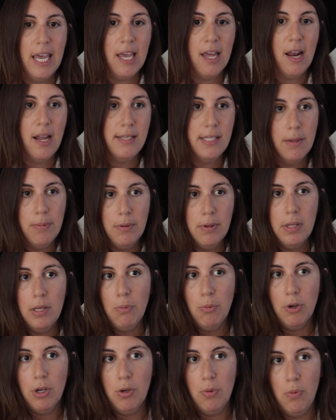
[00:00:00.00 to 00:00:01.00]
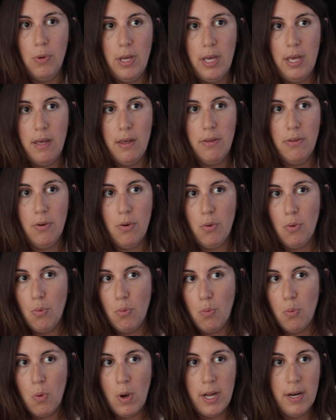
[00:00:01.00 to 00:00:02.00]
And I typically work with
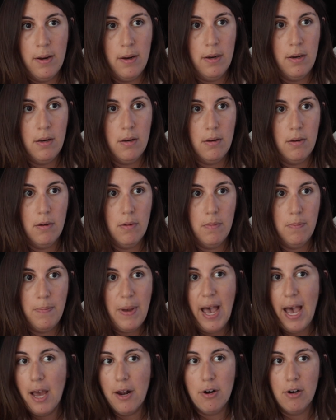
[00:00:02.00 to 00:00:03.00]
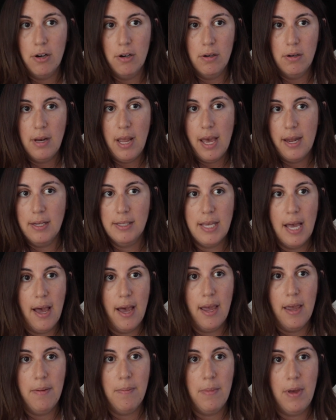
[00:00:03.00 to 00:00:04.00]
1 pattern at a
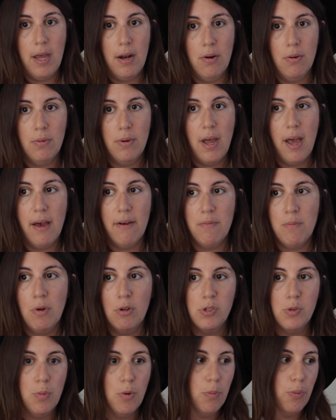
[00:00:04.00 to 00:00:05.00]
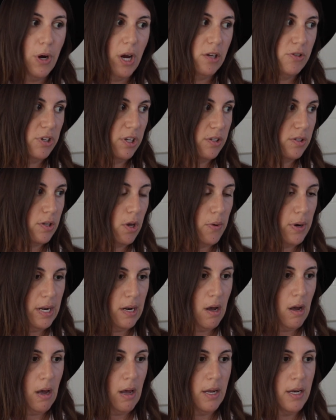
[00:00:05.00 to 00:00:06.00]
time. I don't have multiple projects
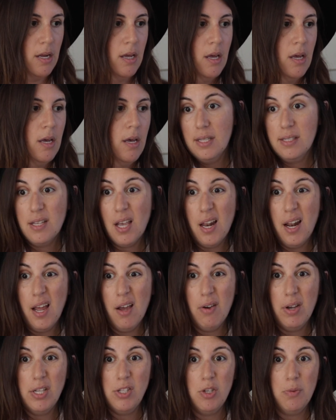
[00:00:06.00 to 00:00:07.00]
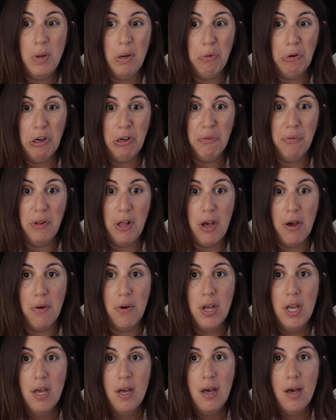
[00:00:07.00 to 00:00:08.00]
going on. That's kind of how I do my workflow.